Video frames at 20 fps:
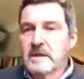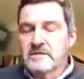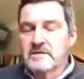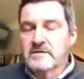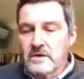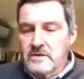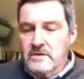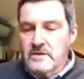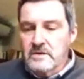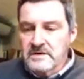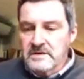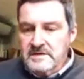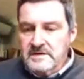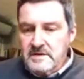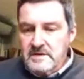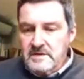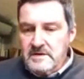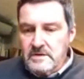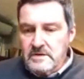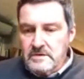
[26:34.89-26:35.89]

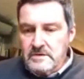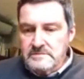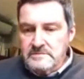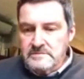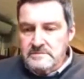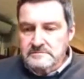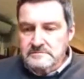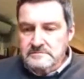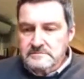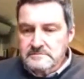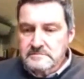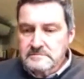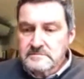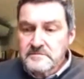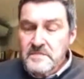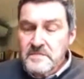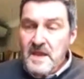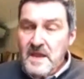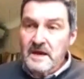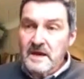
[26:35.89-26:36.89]
those who
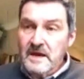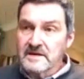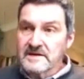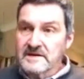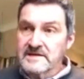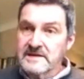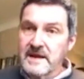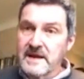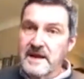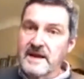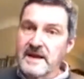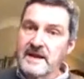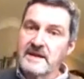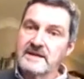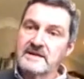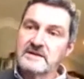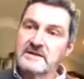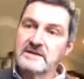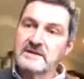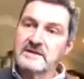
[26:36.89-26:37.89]

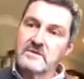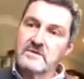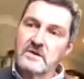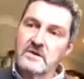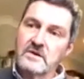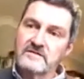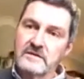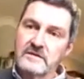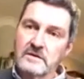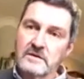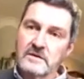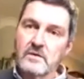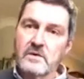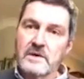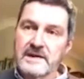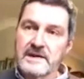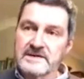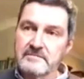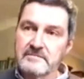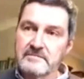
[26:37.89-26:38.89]
understand the role of the law
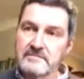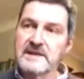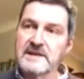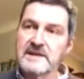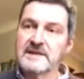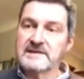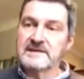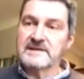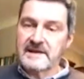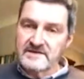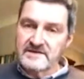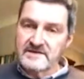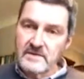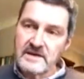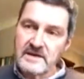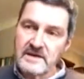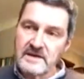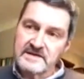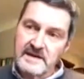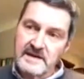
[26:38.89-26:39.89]
as a means as
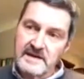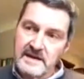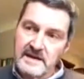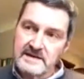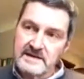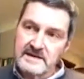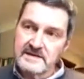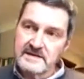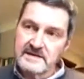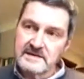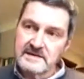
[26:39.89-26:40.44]
well as an end,